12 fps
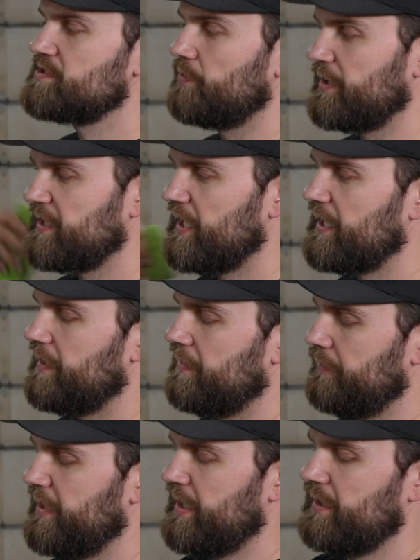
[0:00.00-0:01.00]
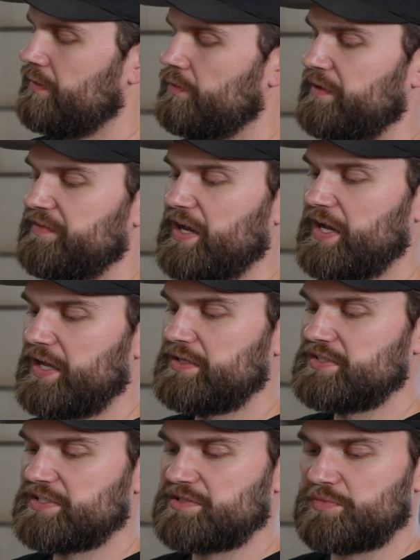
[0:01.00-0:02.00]
So with that out of the way, we've got
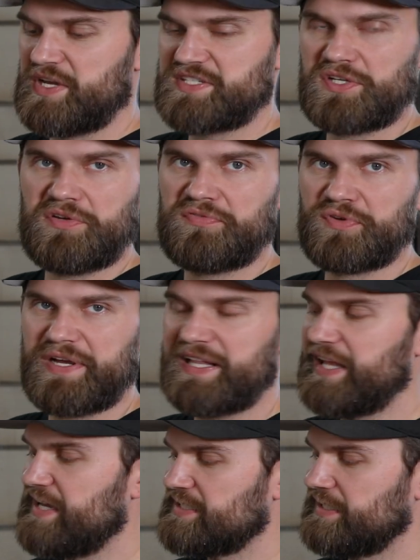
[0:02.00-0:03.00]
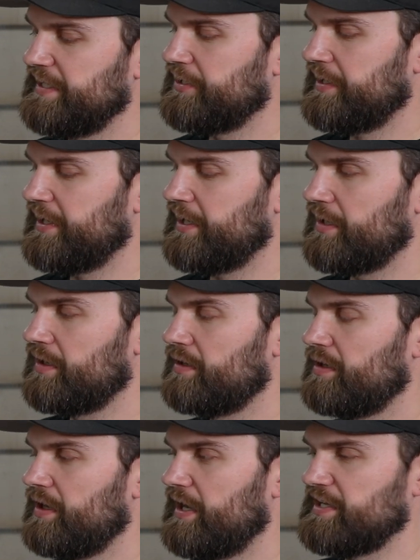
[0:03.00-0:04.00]
just some residue-free glass cleaner here.
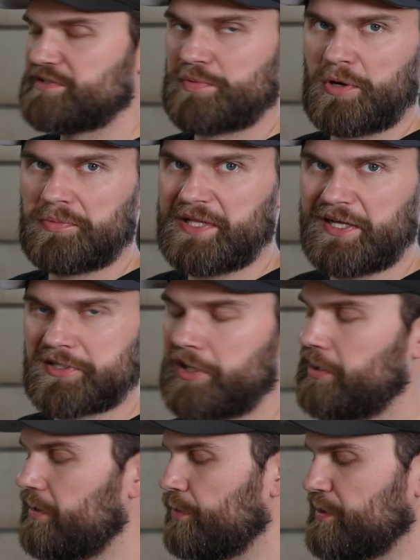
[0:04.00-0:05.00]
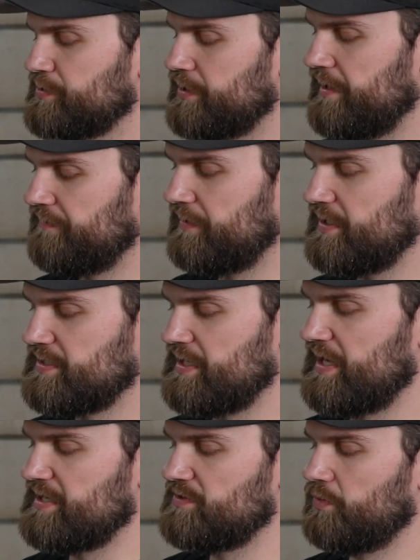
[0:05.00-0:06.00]
Isopropyl alcohol works great for this
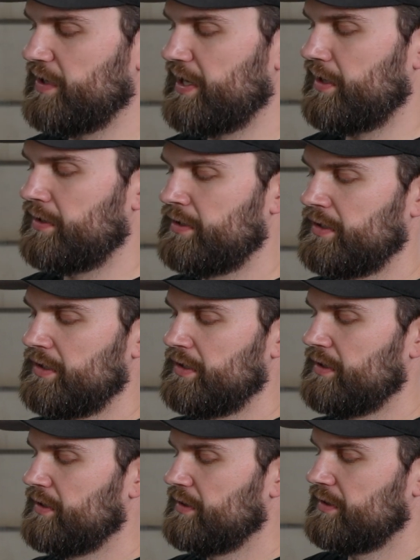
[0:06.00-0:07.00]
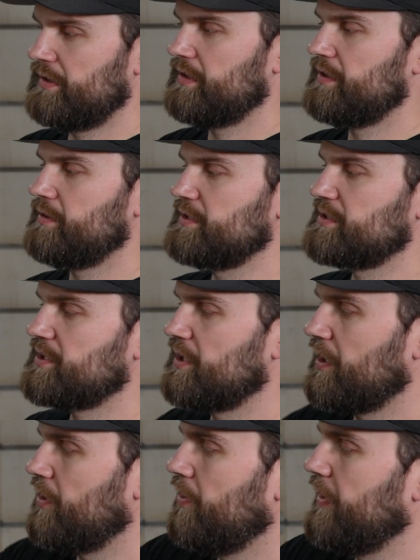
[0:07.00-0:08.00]
as well. You're just
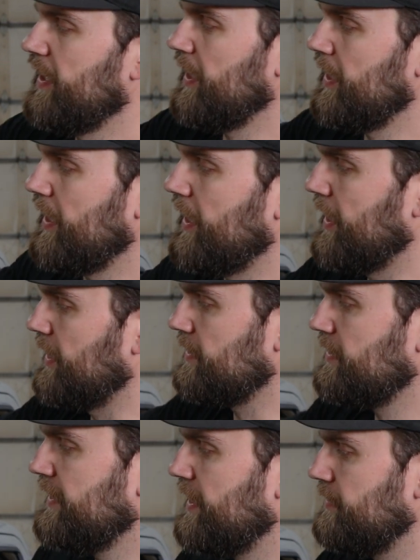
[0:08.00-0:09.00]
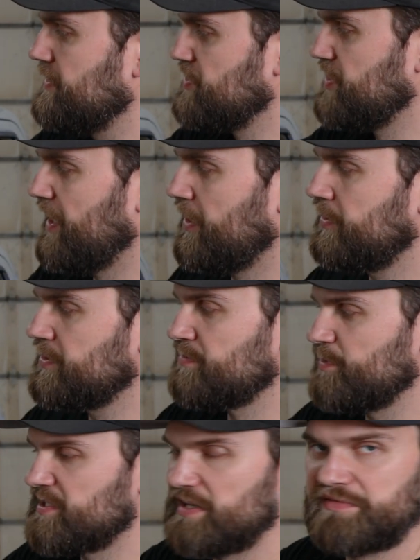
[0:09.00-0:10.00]
gonna go in and clean out this channel
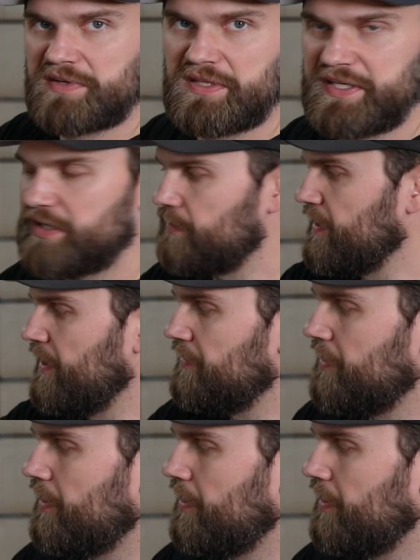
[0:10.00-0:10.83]
specifically around